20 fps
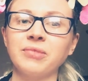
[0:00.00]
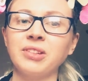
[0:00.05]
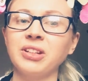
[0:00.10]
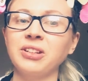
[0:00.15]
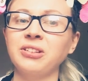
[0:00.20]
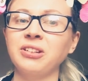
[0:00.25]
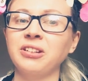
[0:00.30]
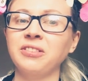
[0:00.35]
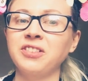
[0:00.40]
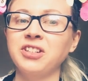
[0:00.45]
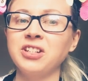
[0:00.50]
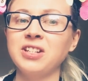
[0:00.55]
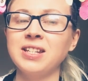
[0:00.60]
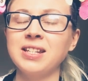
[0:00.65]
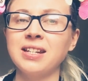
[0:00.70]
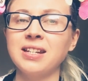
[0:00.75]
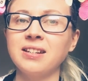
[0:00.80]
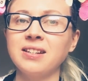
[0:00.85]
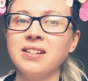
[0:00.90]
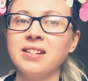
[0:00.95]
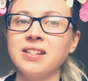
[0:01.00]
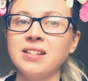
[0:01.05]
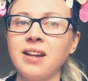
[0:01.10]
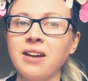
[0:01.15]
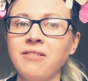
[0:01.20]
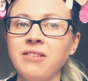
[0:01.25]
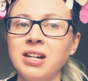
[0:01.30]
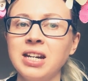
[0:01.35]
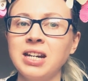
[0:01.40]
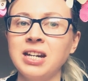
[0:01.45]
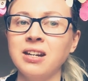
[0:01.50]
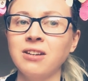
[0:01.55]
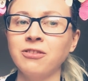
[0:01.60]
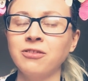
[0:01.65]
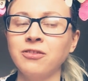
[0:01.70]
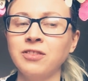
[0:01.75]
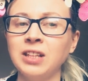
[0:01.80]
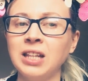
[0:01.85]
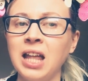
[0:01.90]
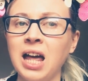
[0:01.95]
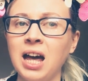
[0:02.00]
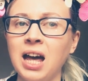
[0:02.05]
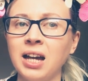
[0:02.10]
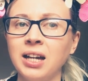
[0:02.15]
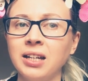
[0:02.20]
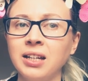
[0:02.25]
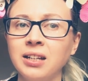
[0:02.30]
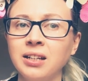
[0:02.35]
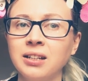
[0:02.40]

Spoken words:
Oh, I've just seen Seren eat a fly.